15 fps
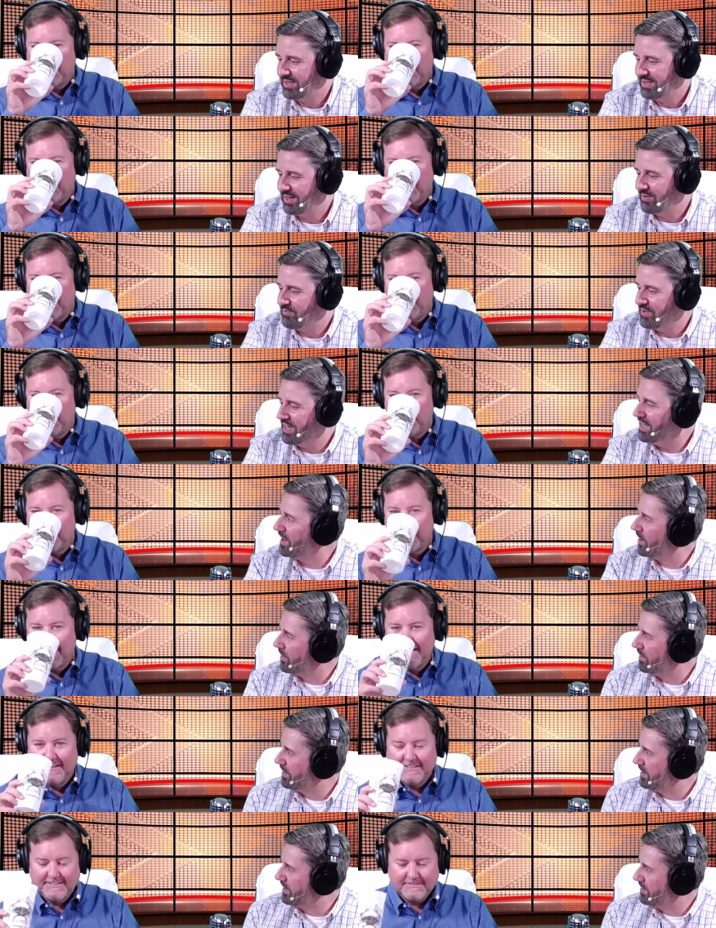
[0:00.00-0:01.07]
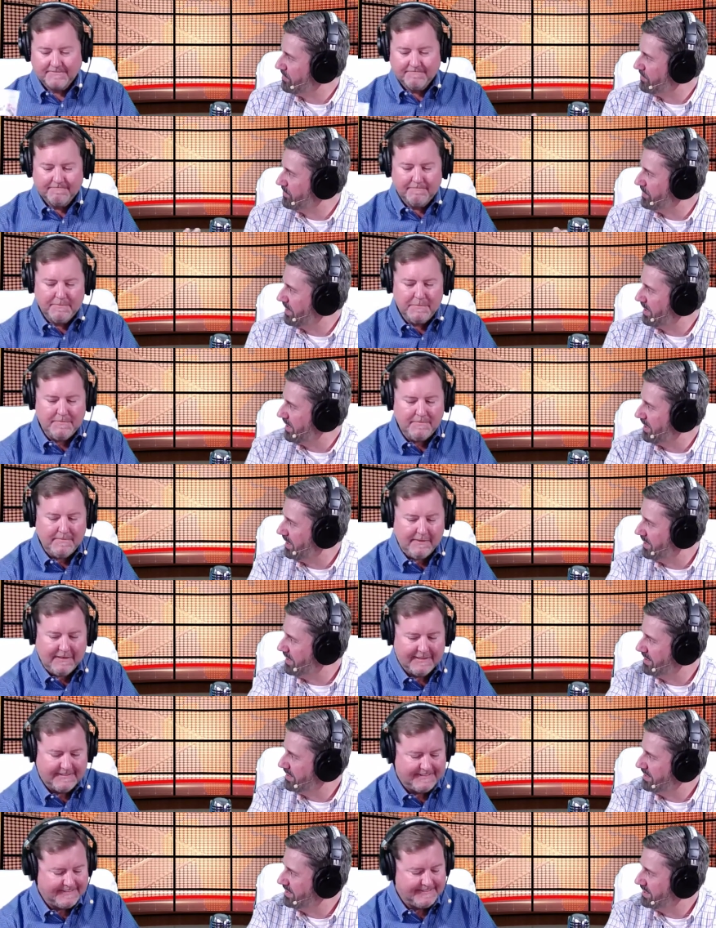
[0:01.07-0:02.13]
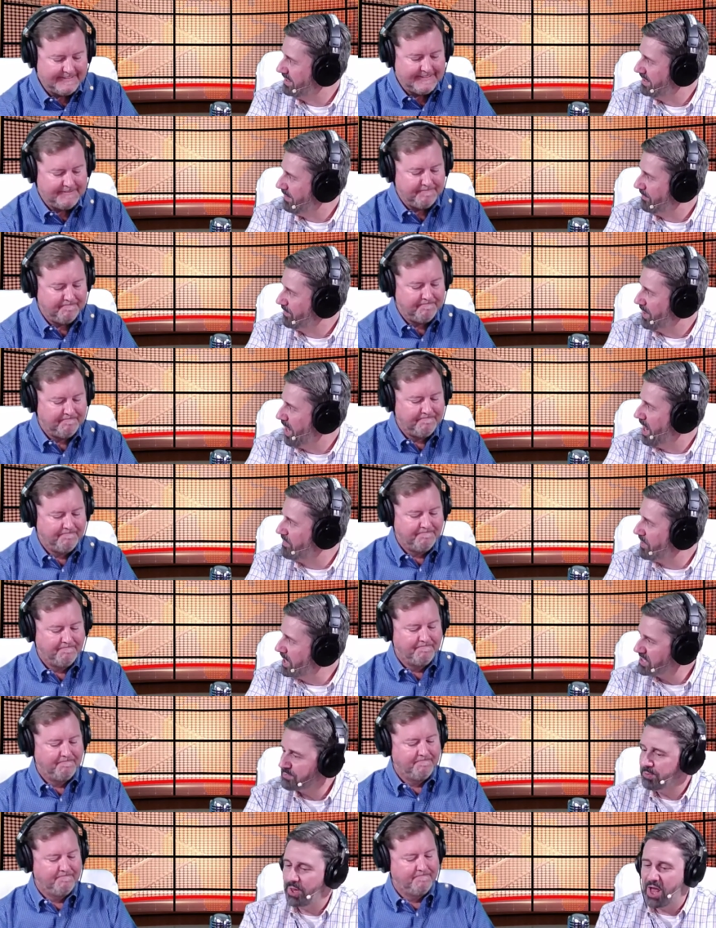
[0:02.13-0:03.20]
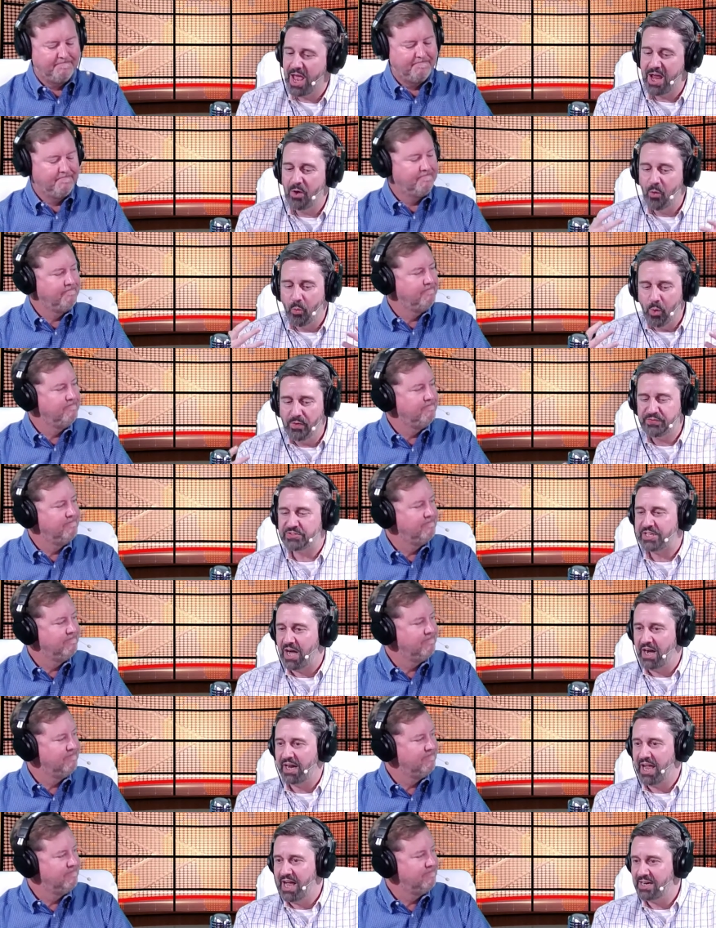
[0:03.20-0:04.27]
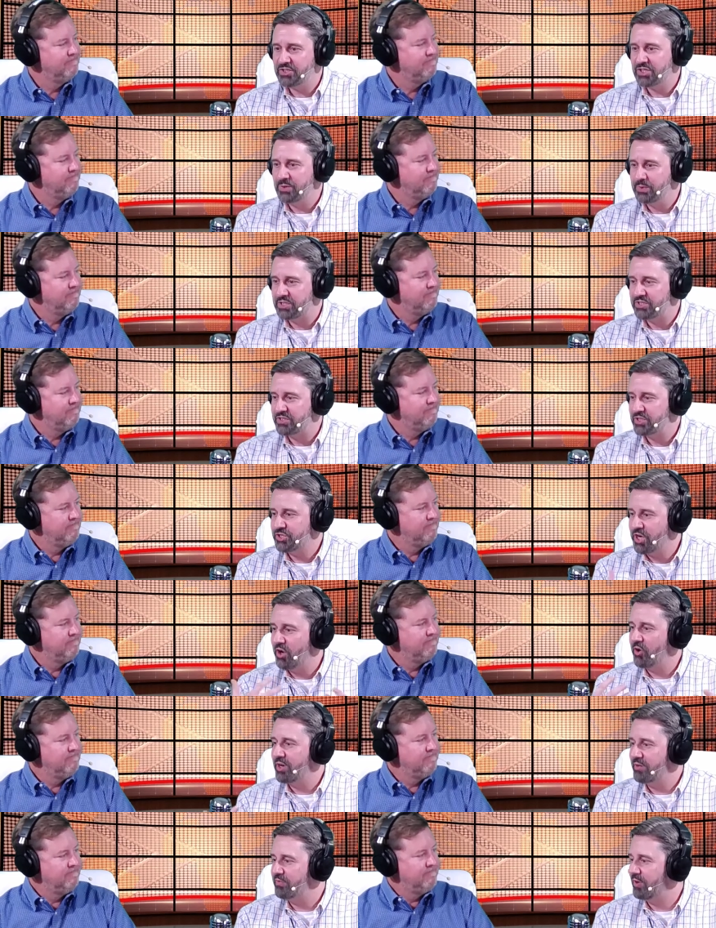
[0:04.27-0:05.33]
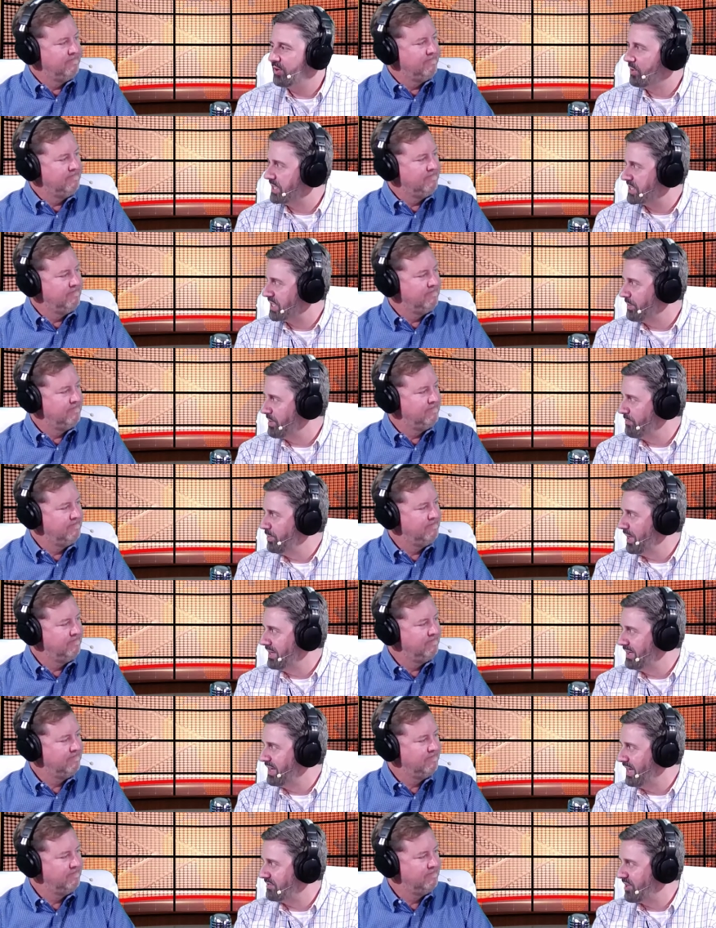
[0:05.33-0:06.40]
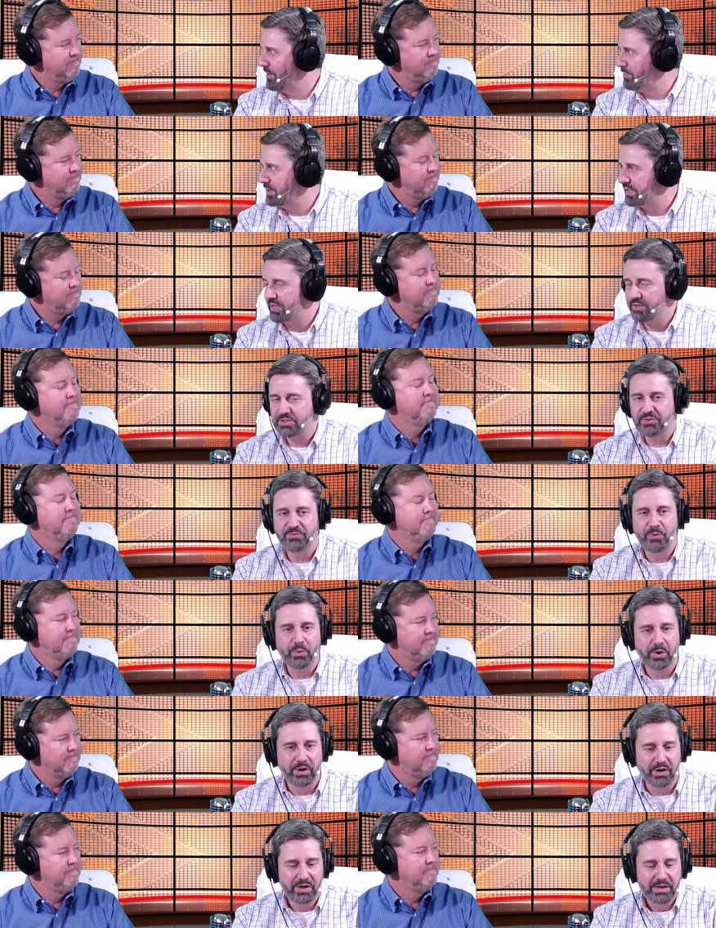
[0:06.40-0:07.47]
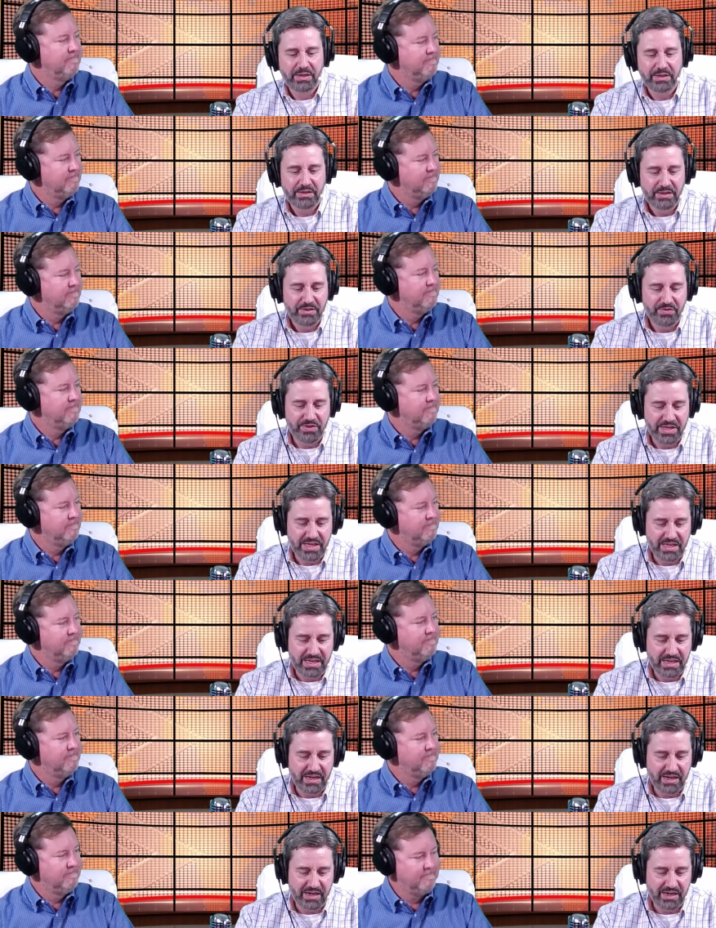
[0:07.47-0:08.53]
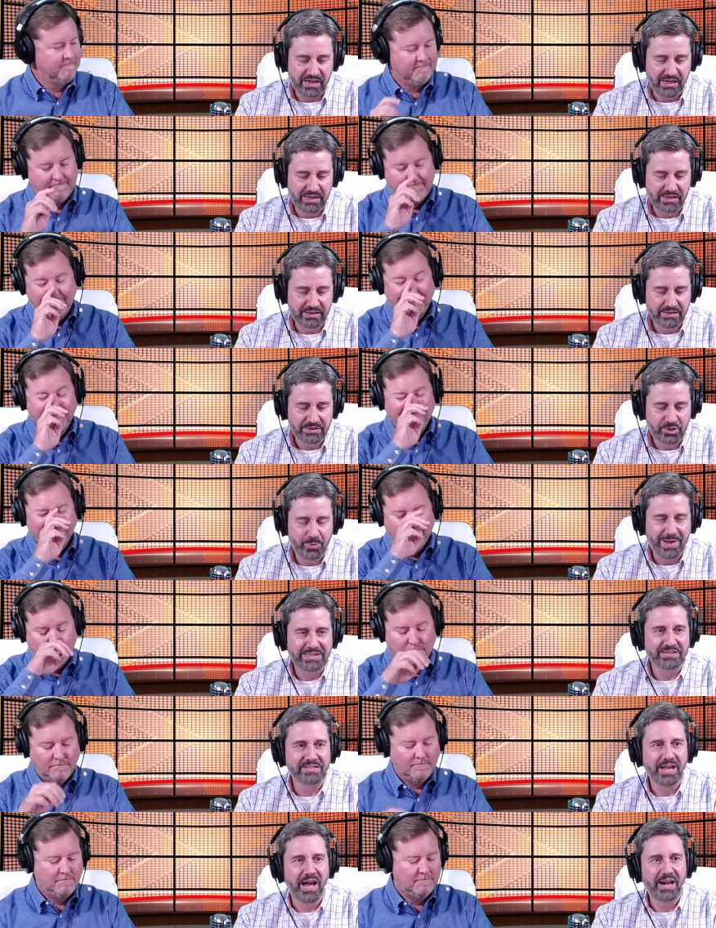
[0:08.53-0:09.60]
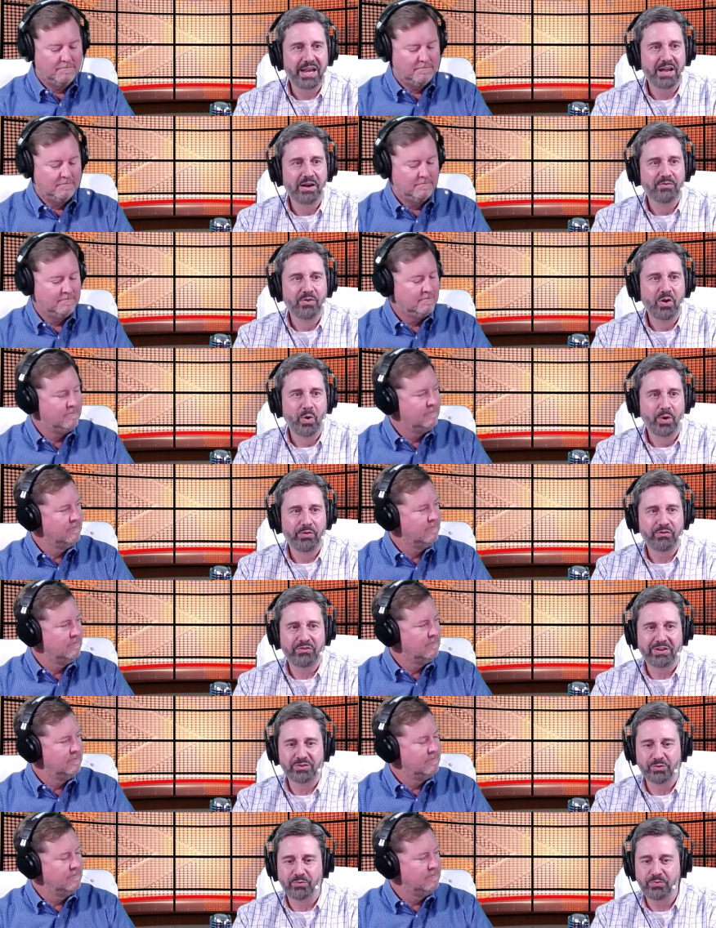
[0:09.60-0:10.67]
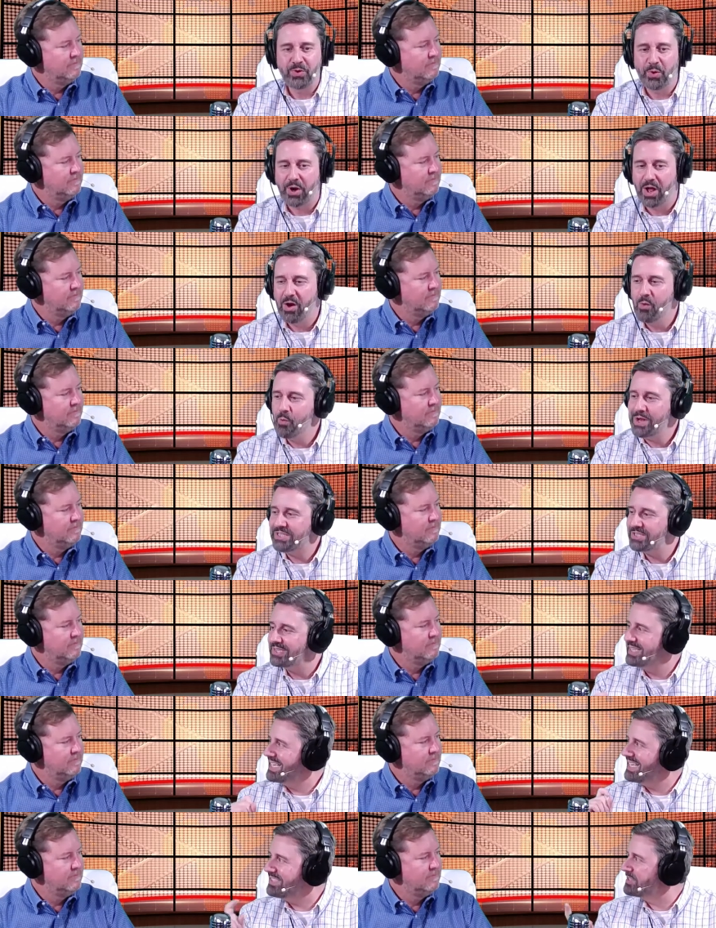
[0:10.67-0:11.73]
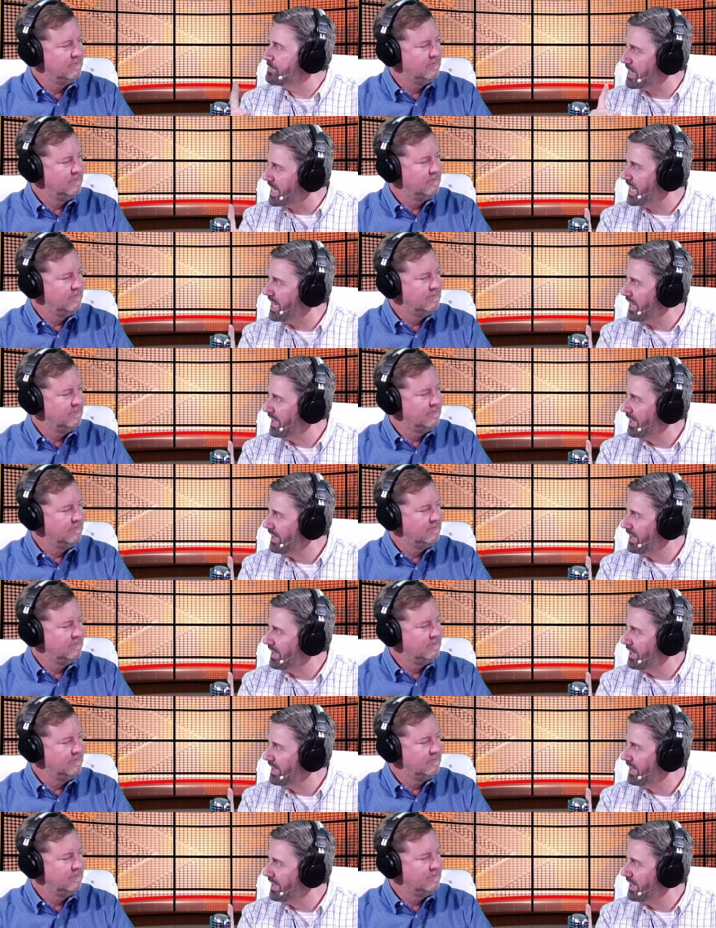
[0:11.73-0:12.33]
Speaker 1: a video of uh, of us playing Wolfstock, actually, which is a charity fundraiser that we've played the last couple of years for the uh, Humane Society of North Central Florida, which leads me,